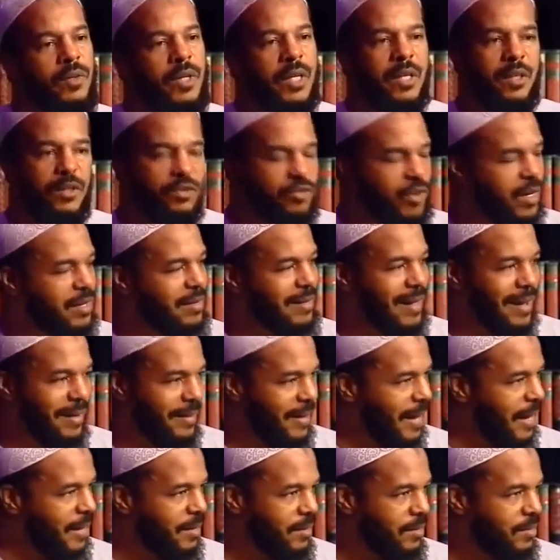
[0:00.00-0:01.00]
didn't dress
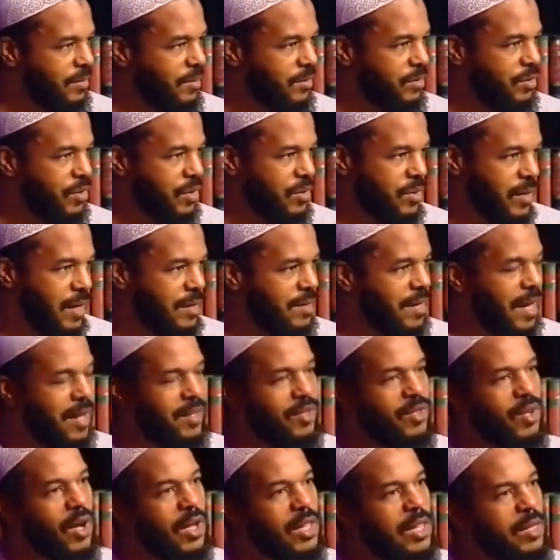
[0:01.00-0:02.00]
like that. Just as I
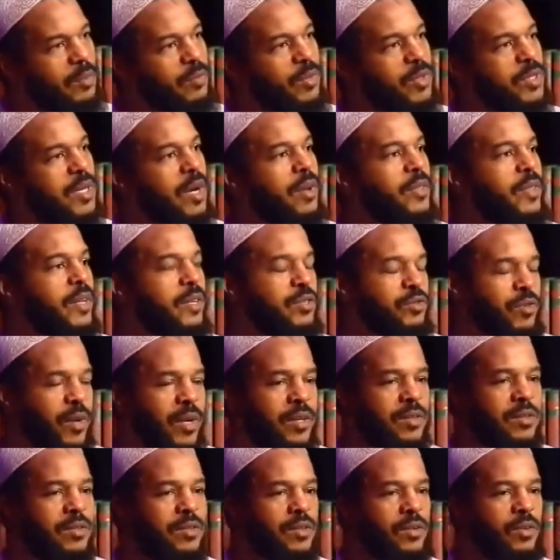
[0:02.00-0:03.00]
saw them was how they
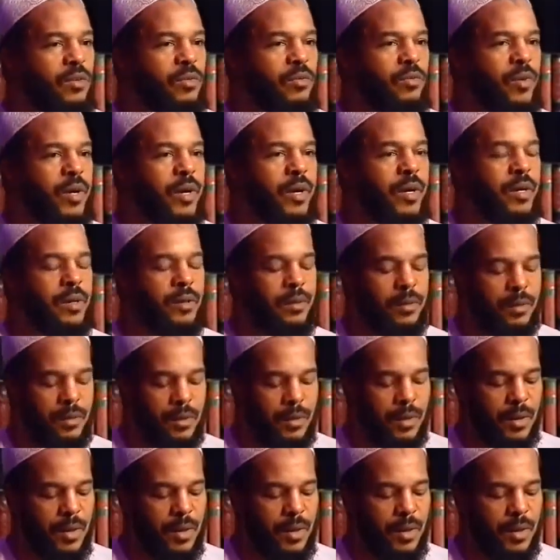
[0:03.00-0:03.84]
dressed, wearing